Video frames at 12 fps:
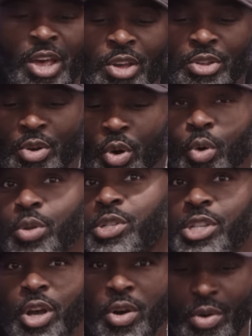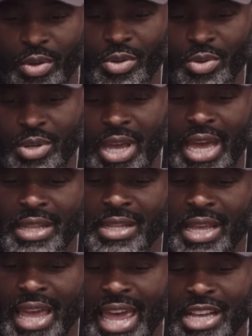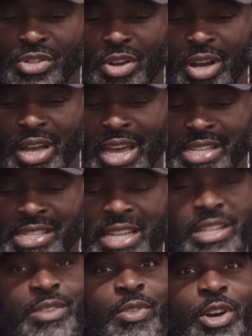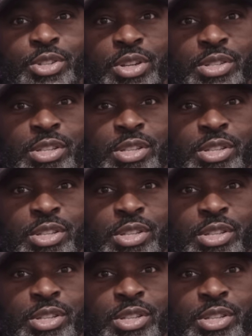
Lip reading: You get extra extended version.